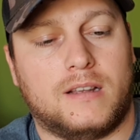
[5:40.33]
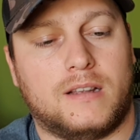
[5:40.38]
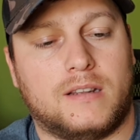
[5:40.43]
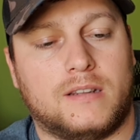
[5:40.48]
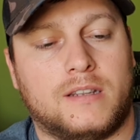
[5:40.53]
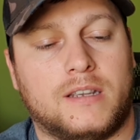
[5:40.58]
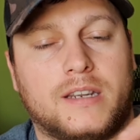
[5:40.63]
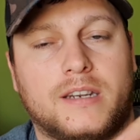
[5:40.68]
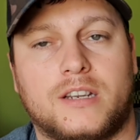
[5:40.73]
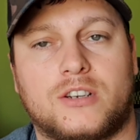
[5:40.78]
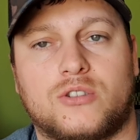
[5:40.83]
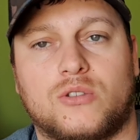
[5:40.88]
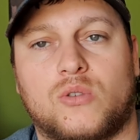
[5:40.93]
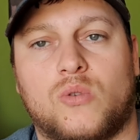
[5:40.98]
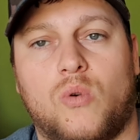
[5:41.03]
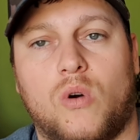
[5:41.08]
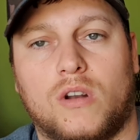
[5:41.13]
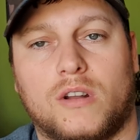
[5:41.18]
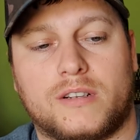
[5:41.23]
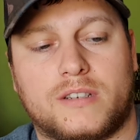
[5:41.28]
the initial
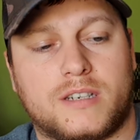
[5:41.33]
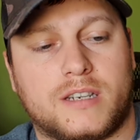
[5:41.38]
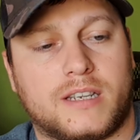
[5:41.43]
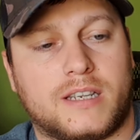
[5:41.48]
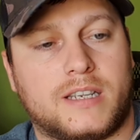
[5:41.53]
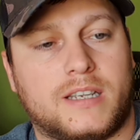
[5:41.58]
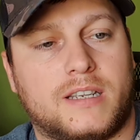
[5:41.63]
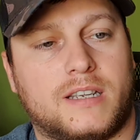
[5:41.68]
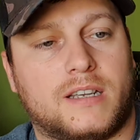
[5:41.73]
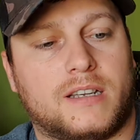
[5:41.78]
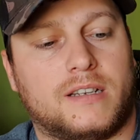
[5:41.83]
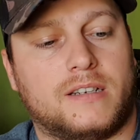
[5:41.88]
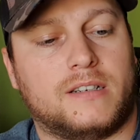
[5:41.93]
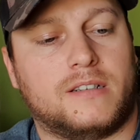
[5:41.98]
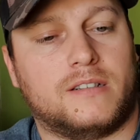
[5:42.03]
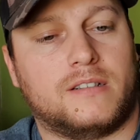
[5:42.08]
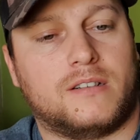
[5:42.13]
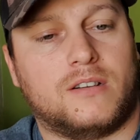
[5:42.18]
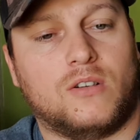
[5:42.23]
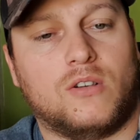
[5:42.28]
quality
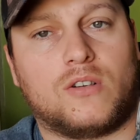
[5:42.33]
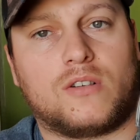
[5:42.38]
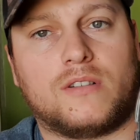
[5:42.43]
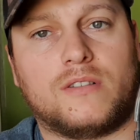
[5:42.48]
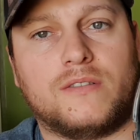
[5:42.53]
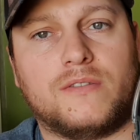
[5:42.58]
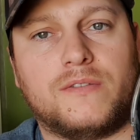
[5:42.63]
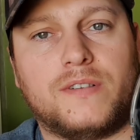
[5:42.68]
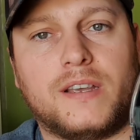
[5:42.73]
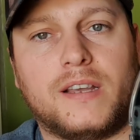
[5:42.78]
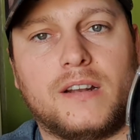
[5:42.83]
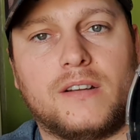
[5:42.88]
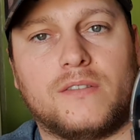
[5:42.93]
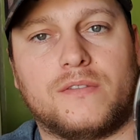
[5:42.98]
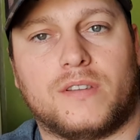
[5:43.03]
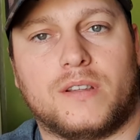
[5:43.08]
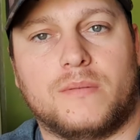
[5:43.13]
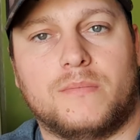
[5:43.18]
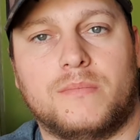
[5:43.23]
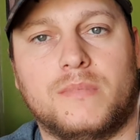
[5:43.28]
and look and feel
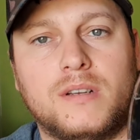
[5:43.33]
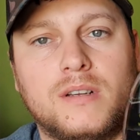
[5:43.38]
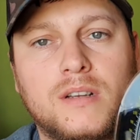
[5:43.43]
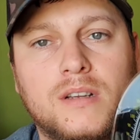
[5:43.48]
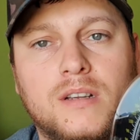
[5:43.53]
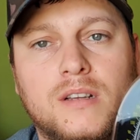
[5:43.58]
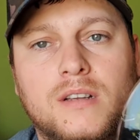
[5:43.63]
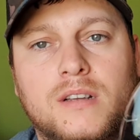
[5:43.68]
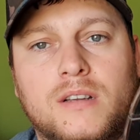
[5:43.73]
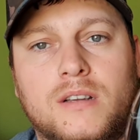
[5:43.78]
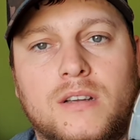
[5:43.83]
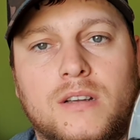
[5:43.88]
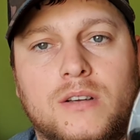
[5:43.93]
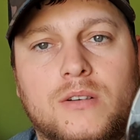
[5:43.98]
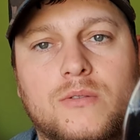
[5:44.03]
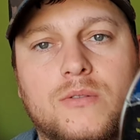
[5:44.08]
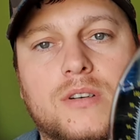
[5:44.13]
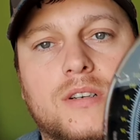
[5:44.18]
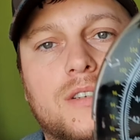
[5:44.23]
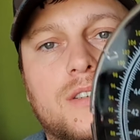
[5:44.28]
of them
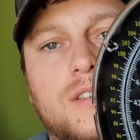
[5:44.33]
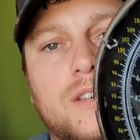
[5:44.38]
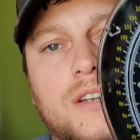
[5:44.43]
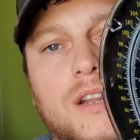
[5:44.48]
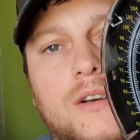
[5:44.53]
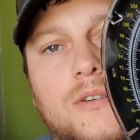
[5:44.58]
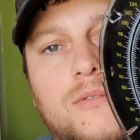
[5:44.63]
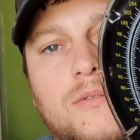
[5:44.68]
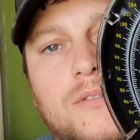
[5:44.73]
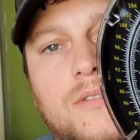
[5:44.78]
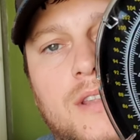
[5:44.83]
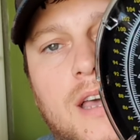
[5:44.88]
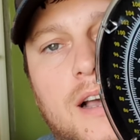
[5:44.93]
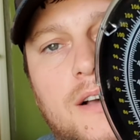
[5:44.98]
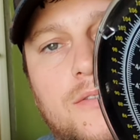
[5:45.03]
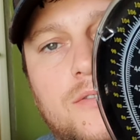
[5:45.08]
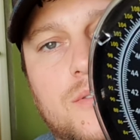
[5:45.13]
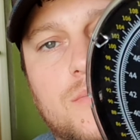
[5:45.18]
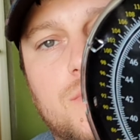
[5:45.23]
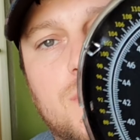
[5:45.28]
was, you know, that
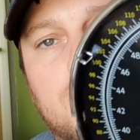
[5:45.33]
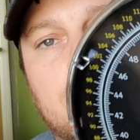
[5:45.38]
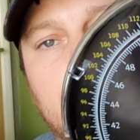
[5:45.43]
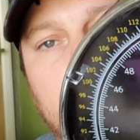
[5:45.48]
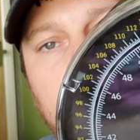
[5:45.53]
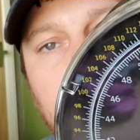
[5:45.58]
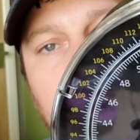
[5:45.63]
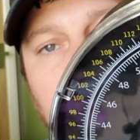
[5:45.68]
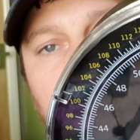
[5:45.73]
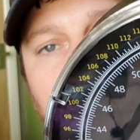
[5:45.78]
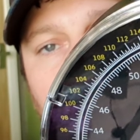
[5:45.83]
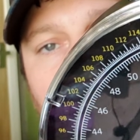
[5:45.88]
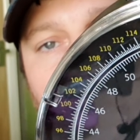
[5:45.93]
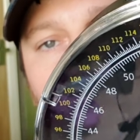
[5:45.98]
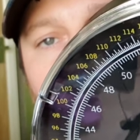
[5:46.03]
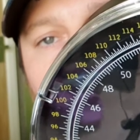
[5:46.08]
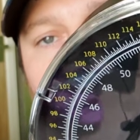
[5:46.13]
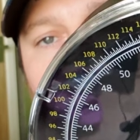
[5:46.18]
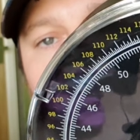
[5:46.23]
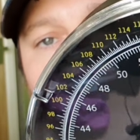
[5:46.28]
of something
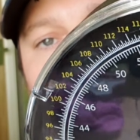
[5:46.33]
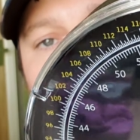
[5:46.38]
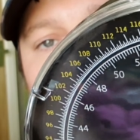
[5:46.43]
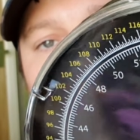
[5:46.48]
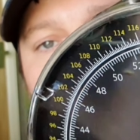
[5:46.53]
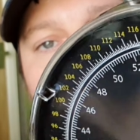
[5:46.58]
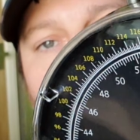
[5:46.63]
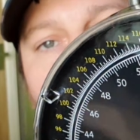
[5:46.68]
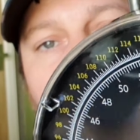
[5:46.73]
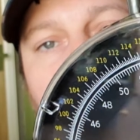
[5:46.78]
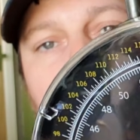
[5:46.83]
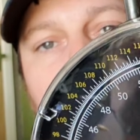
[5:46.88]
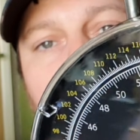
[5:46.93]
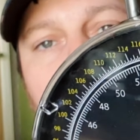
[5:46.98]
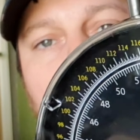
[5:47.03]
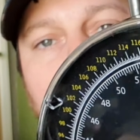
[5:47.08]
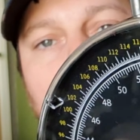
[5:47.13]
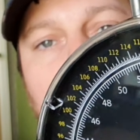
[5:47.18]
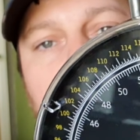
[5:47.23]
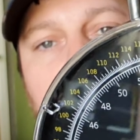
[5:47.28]
worth a lot more than
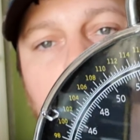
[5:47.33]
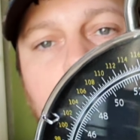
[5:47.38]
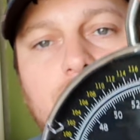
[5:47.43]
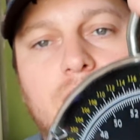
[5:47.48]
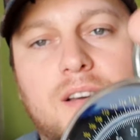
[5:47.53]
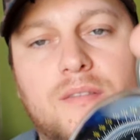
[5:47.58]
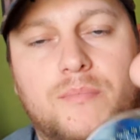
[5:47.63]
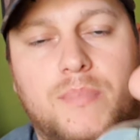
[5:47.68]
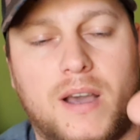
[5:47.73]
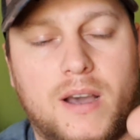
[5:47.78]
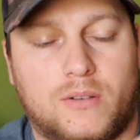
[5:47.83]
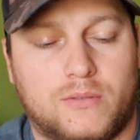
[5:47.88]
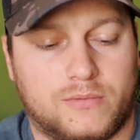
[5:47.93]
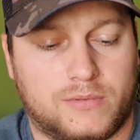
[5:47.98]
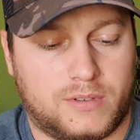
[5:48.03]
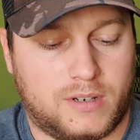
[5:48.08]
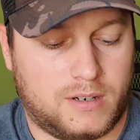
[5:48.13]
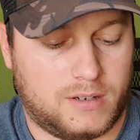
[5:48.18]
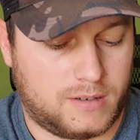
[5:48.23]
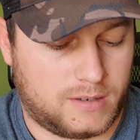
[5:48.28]

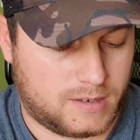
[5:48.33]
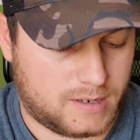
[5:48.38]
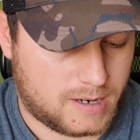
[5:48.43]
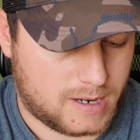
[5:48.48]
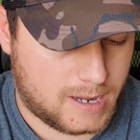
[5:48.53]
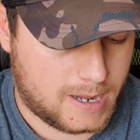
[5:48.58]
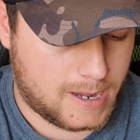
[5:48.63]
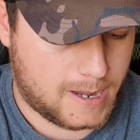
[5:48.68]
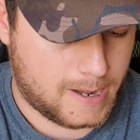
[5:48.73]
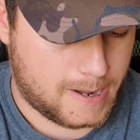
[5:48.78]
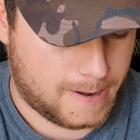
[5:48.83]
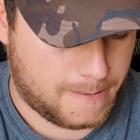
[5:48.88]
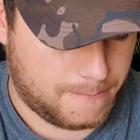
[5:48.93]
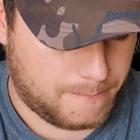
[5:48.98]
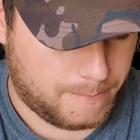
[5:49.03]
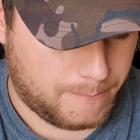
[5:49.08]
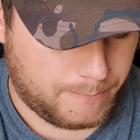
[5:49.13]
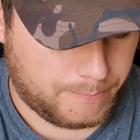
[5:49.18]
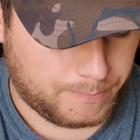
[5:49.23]
£25.